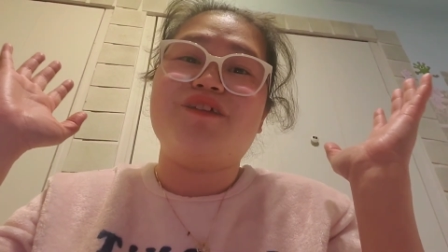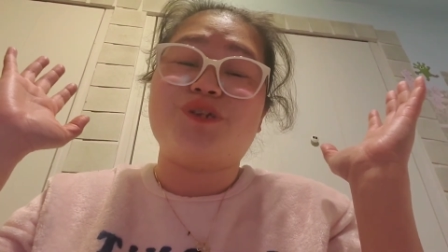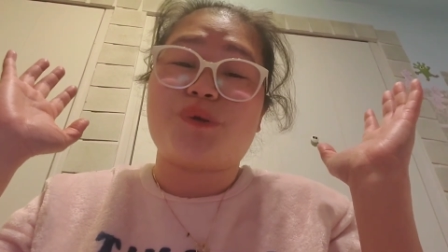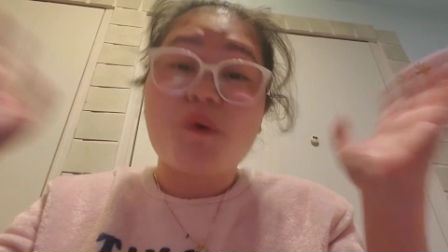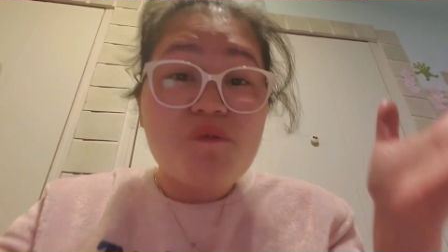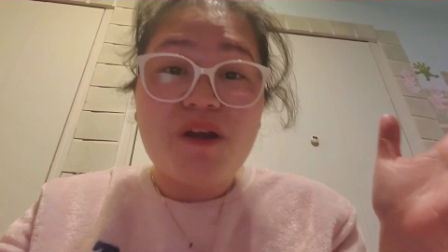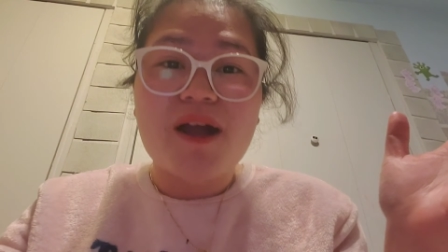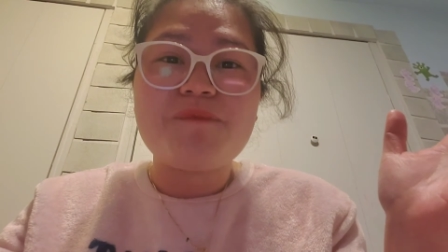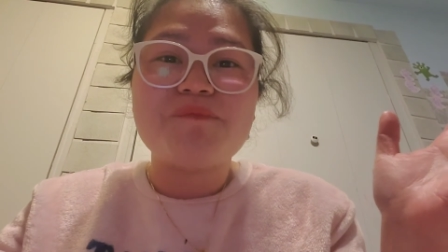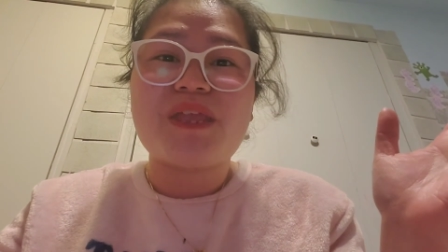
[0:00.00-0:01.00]

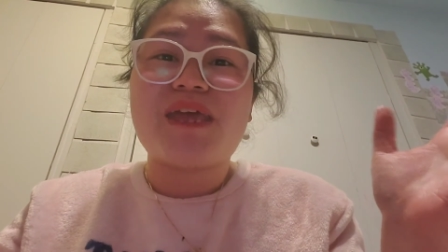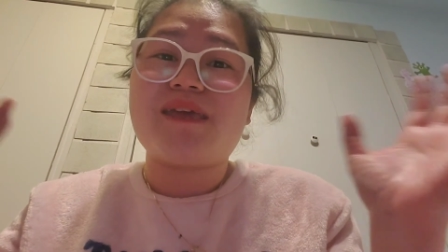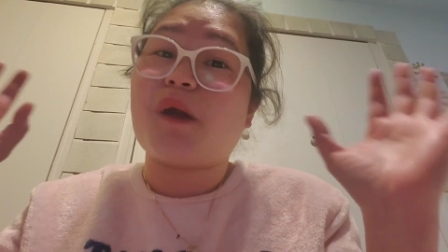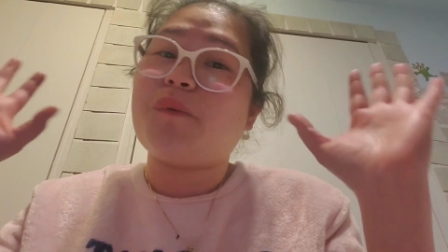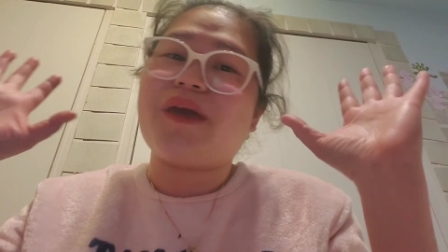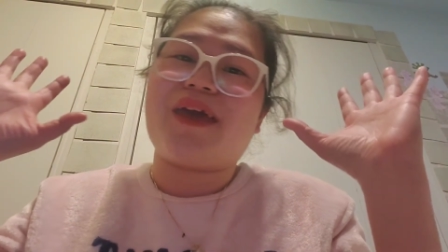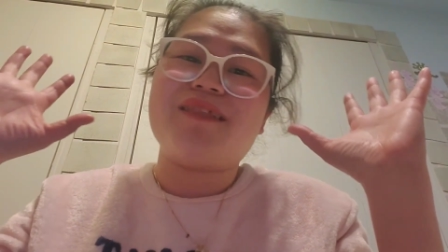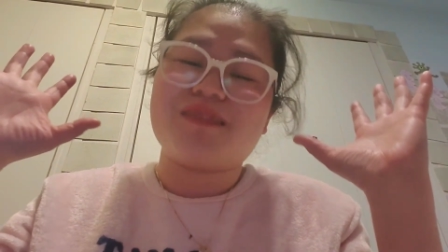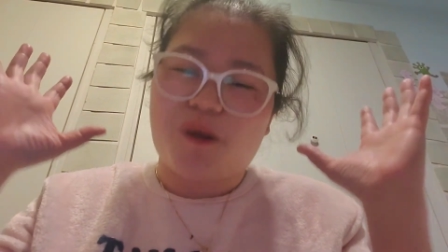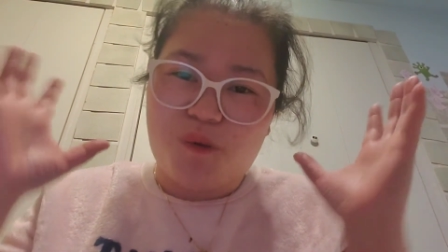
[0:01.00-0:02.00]
jehovah yahweh
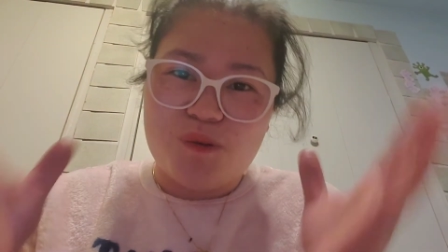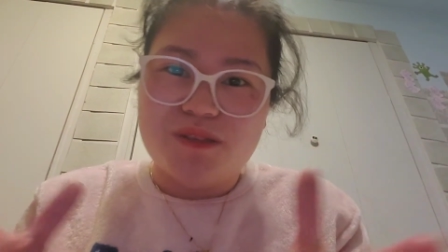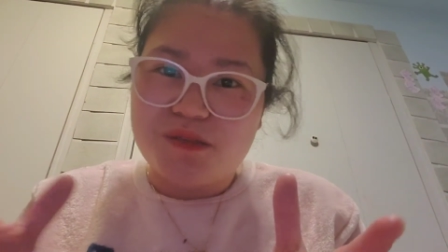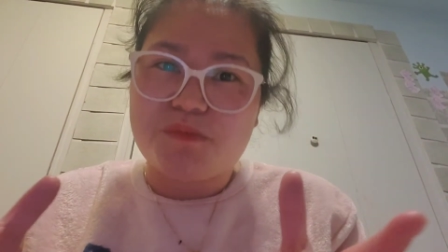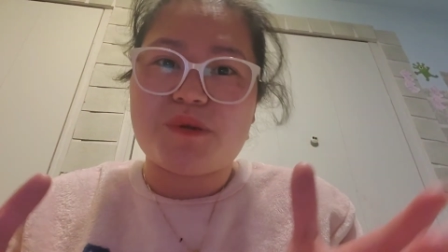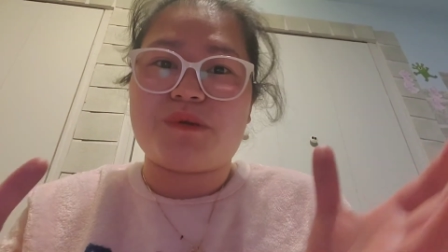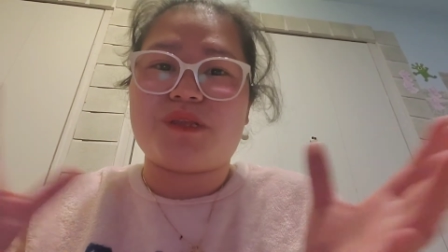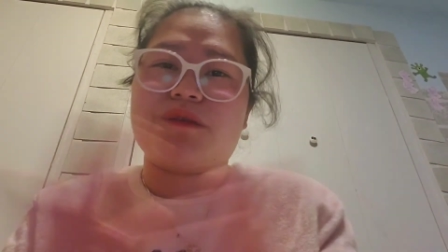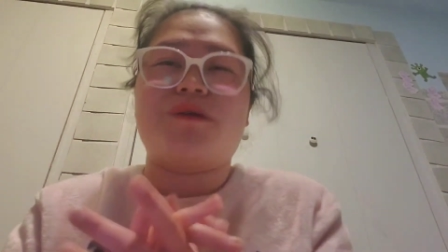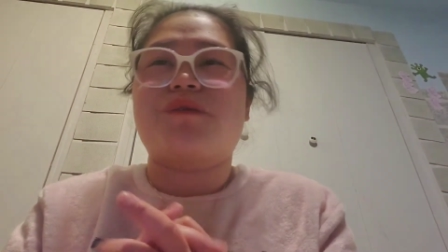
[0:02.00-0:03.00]
and the holy
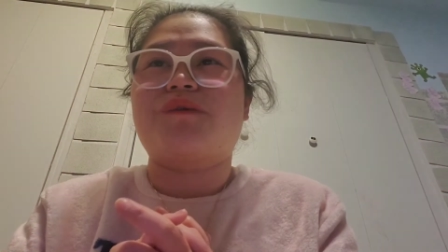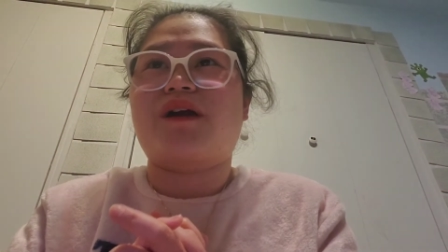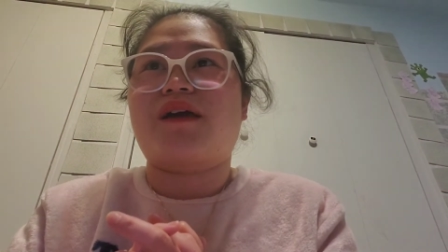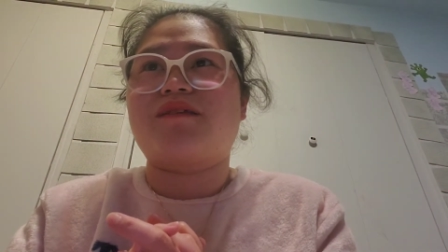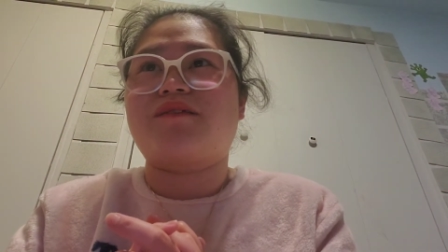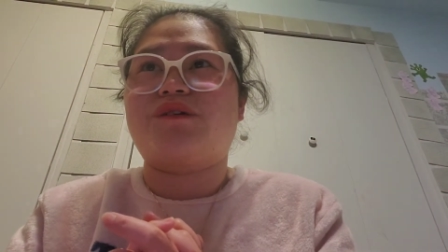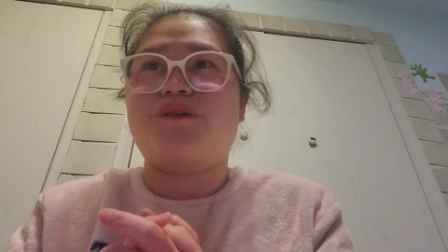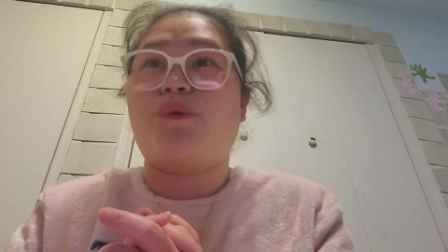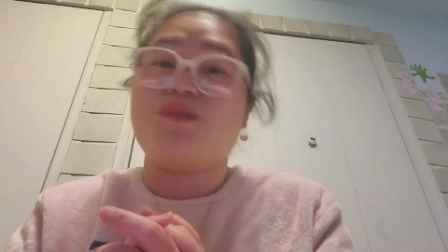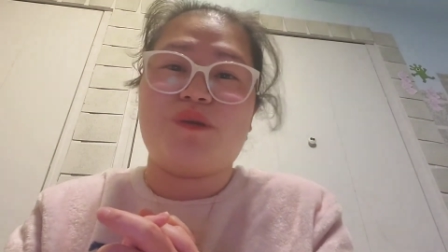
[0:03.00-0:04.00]
spirit you know guys they're
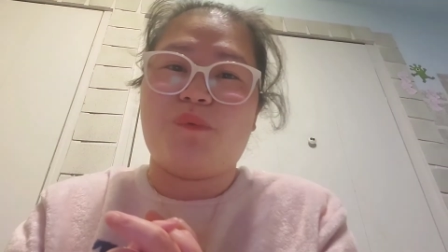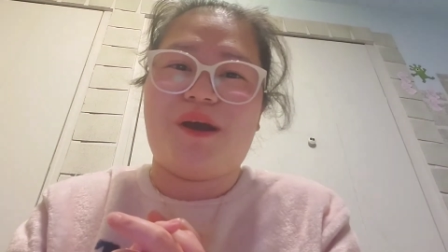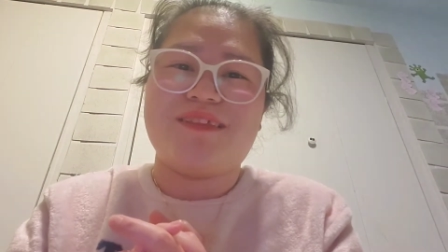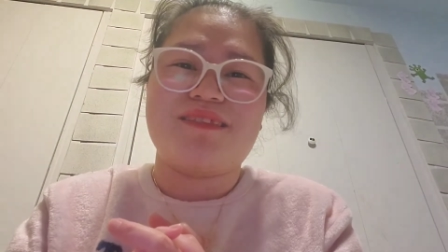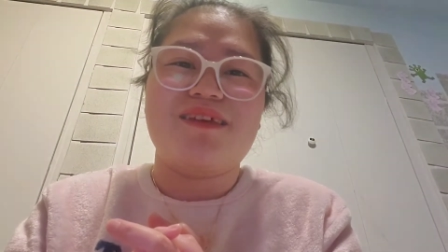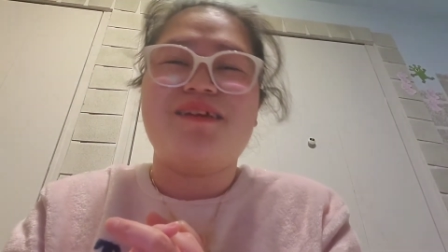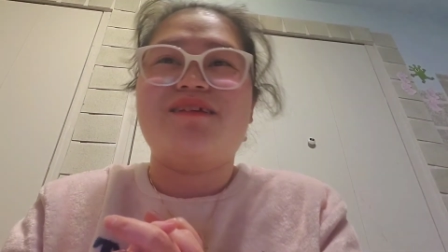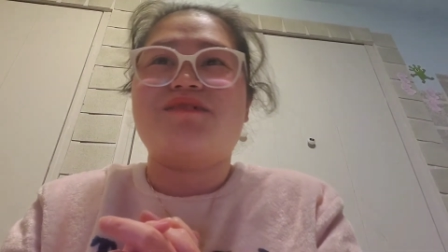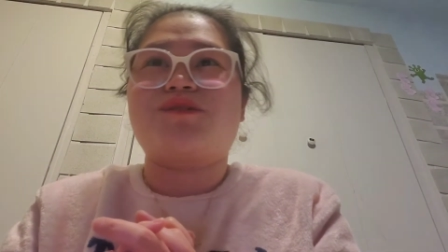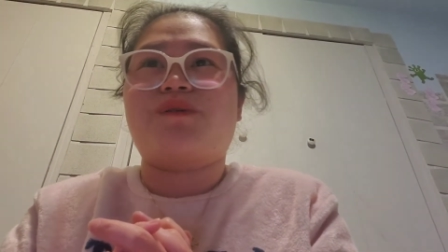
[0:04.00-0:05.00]
only one
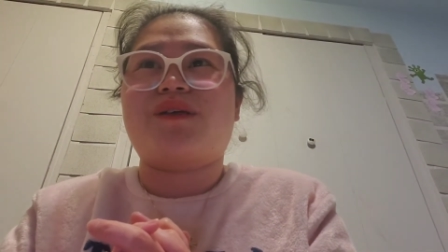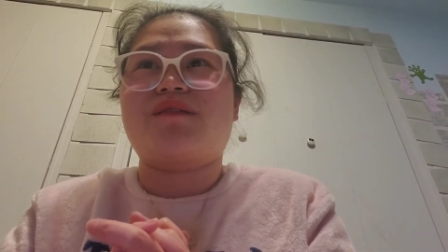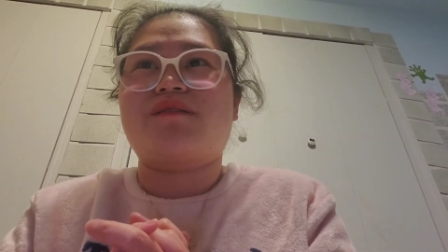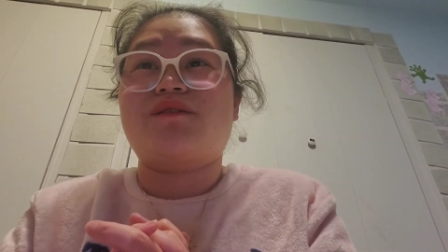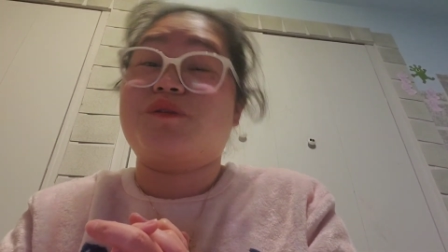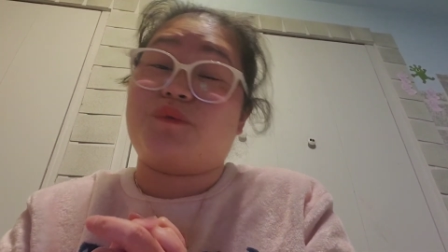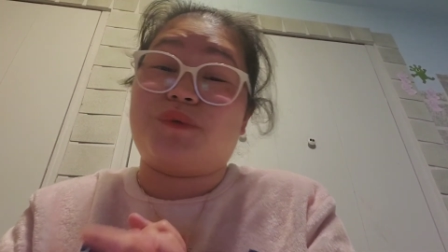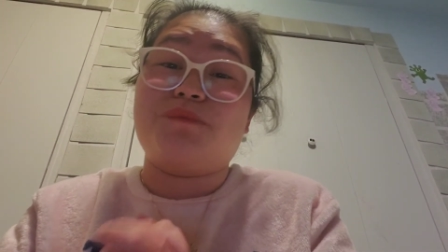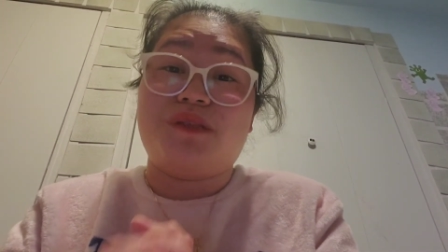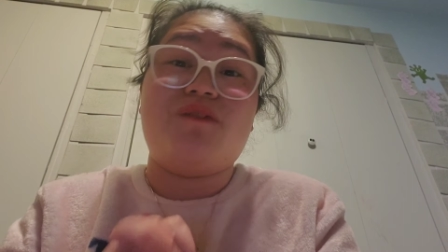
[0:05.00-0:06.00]
so and you know we
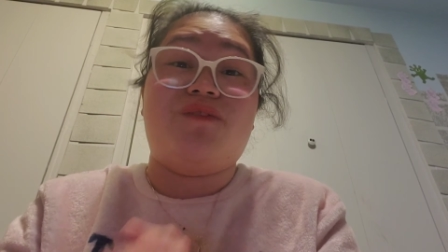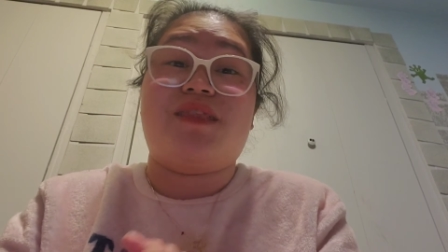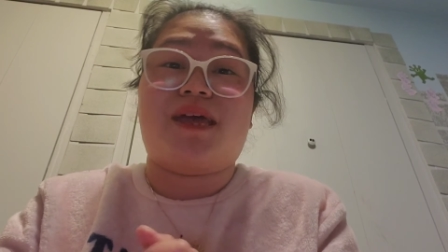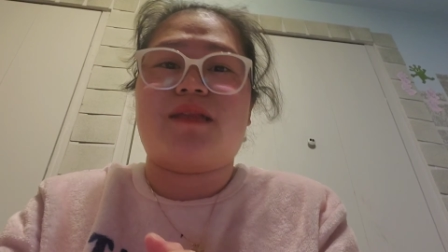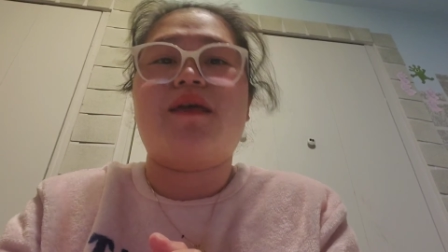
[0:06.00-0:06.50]
believe in that